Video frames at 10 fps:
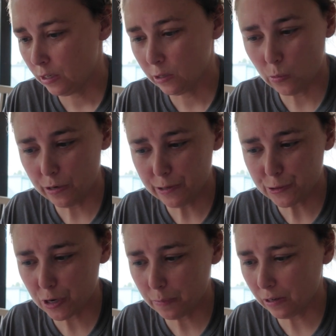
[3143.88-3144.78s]
according to
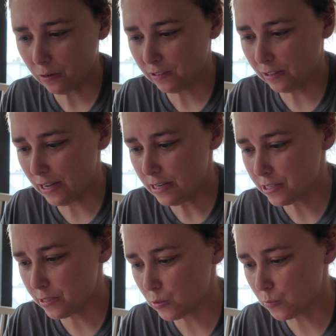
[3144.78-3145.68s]
Tripping on
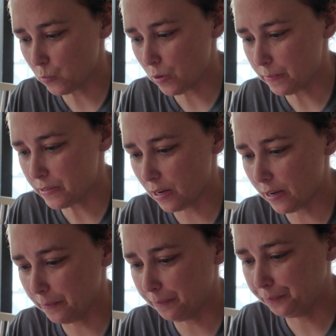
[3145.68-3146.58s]
Legends
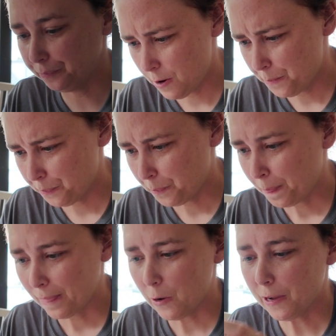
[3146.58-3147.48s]
website,
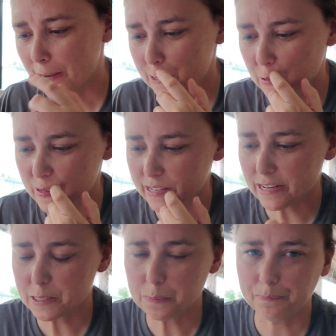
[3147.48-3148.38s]
okay, so it
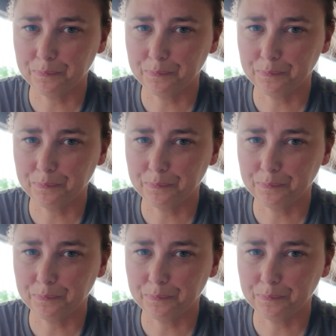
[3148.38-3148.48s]
says